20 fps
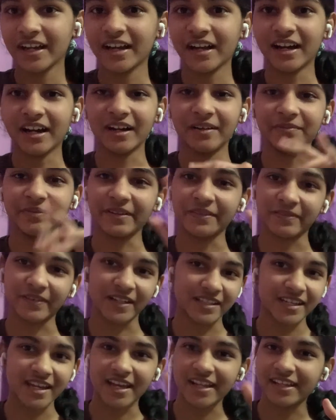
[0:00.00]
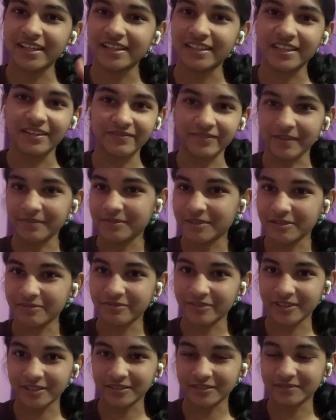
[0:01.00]
Um, they're fun to edit. They're fun to
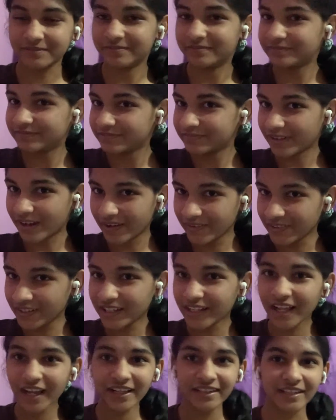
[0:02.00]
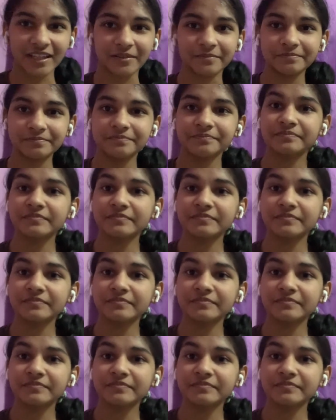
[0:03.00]
film. I really like them.